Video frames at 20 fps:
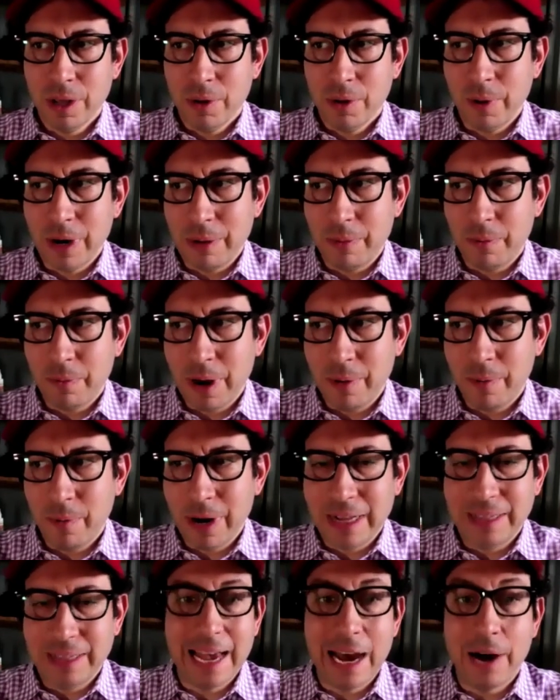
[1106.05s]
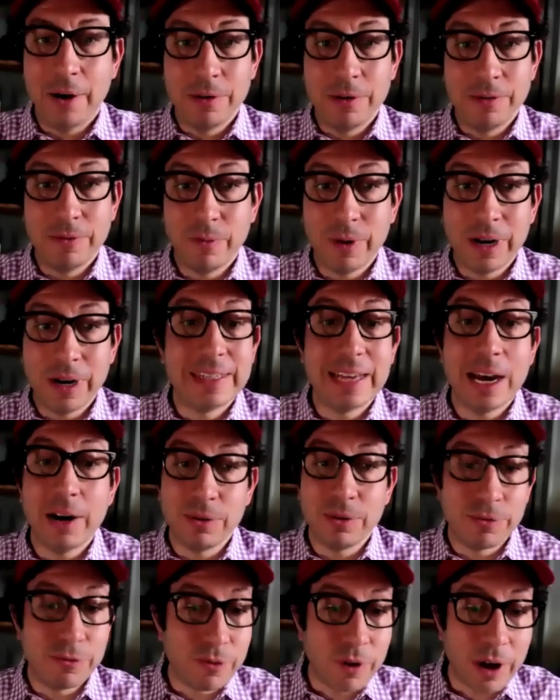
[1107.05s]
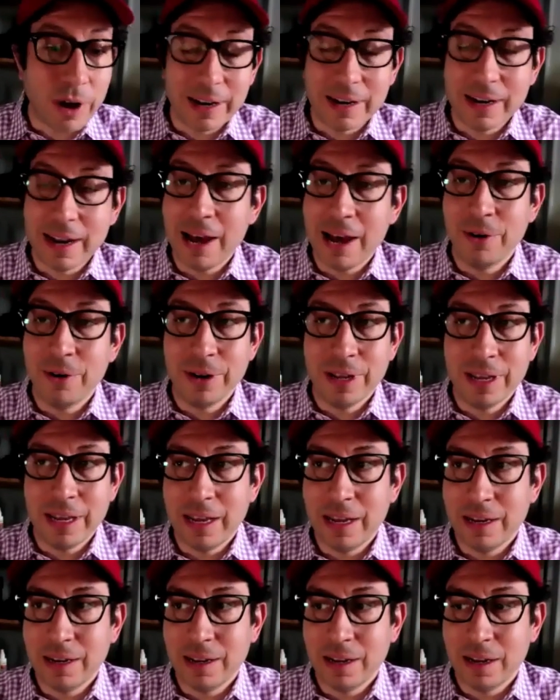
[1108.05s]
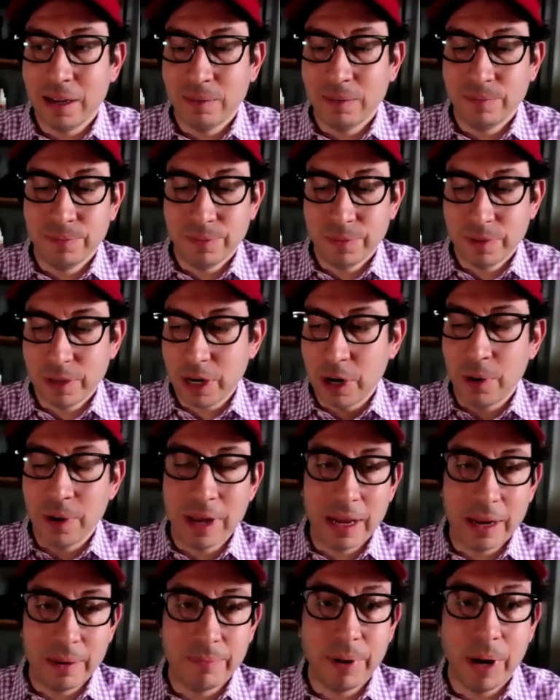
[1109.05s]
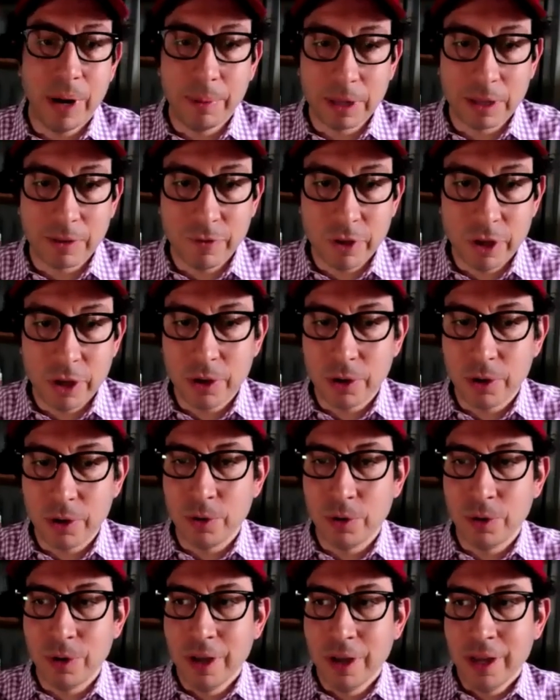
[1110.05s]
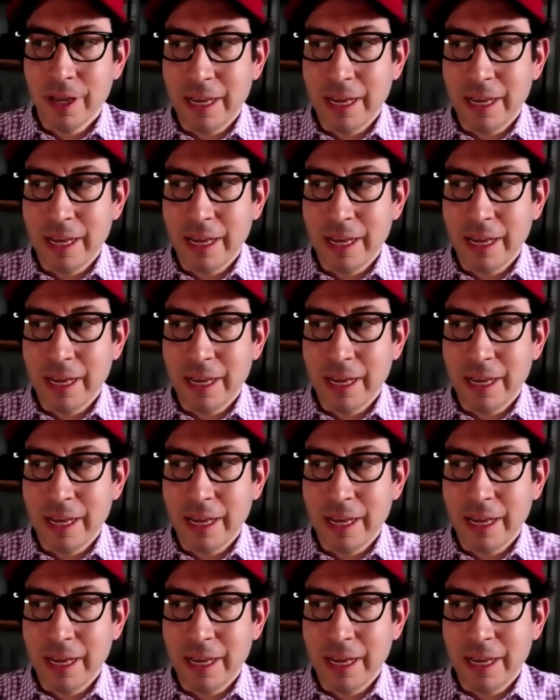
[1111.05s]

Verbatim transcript: when it, when, when it's out and when it's out in front and out in, um, you know, in public view,